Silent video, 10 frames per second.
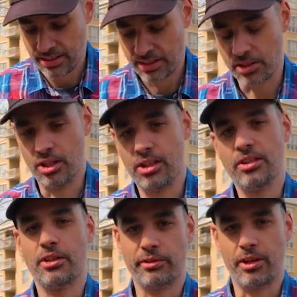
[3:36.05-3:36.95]
So
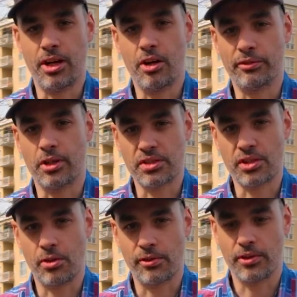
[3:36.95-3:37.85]
the overall
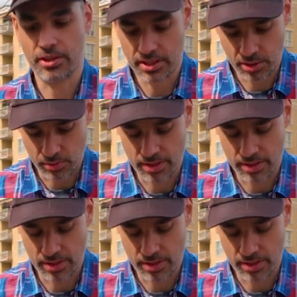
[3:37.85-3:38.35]
score for this